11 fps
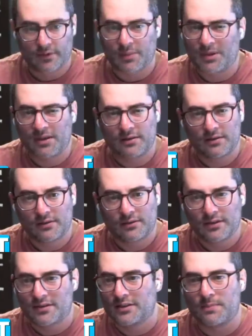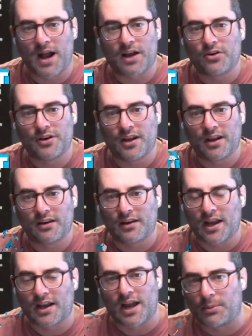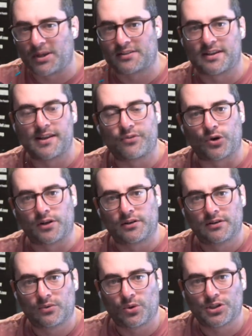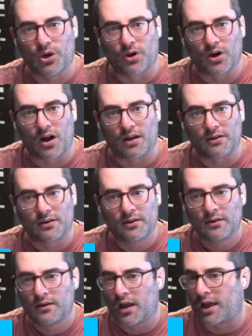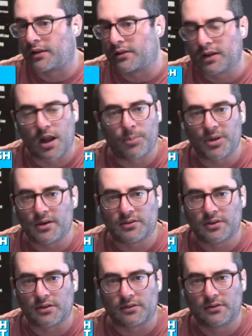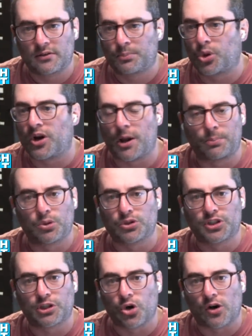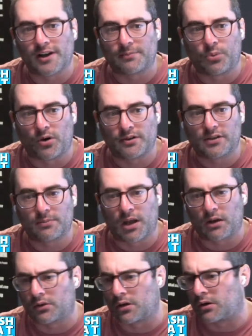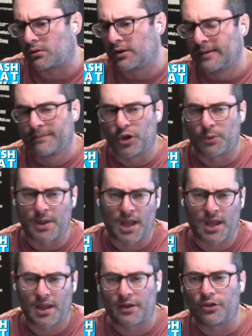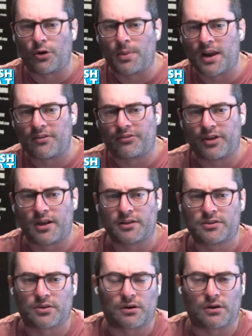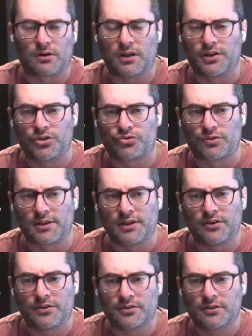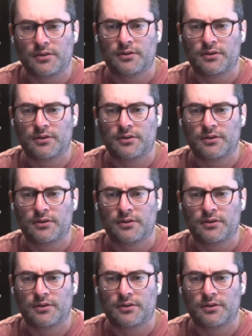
I mean, this is modern day economic slavery, what's going on. And the companies could put out bullshit talking points about, you know, their pay and their benefits or industry leaders.